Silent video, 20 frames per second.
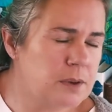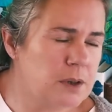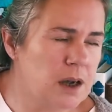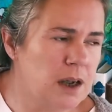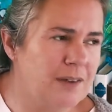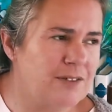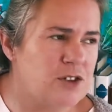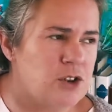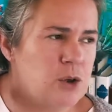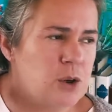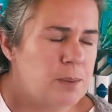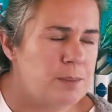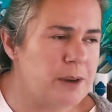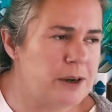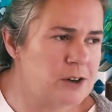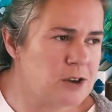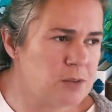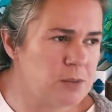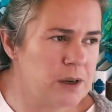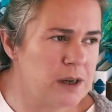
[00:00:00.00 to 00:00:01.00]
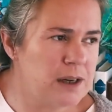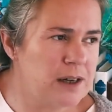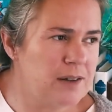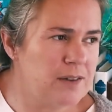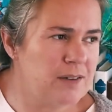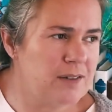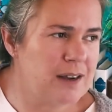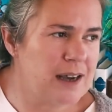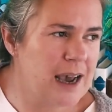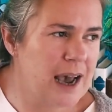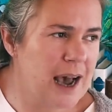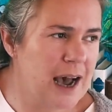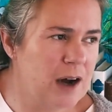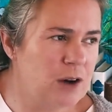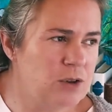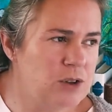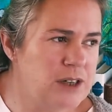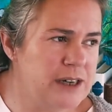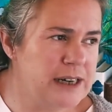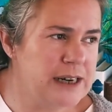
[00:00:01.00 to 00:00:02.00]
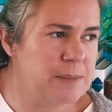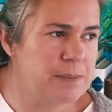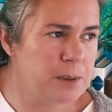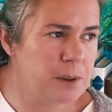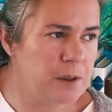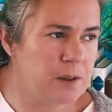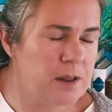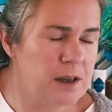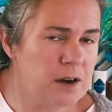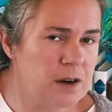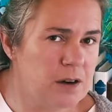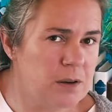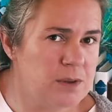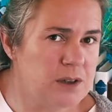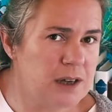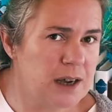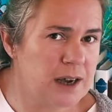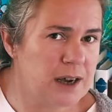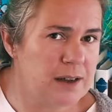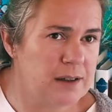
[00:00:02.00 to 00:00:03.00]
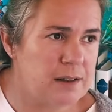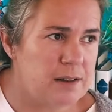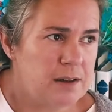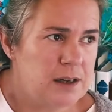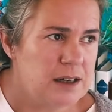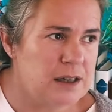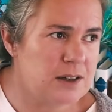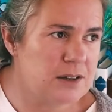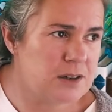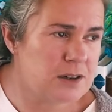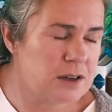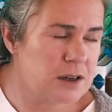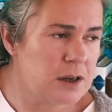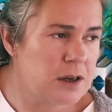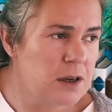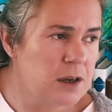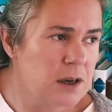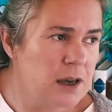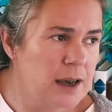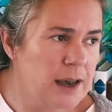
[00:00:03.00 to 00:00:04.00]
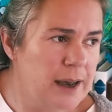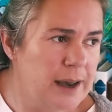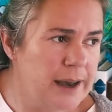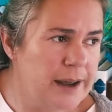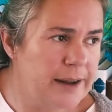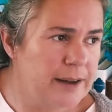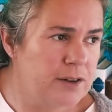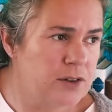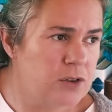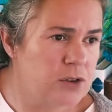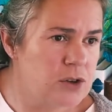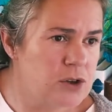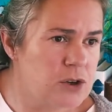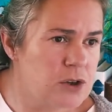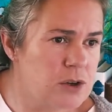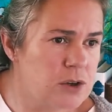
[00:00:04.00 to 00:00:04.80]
I'll have to do a measurement and see how deep the arm side is, and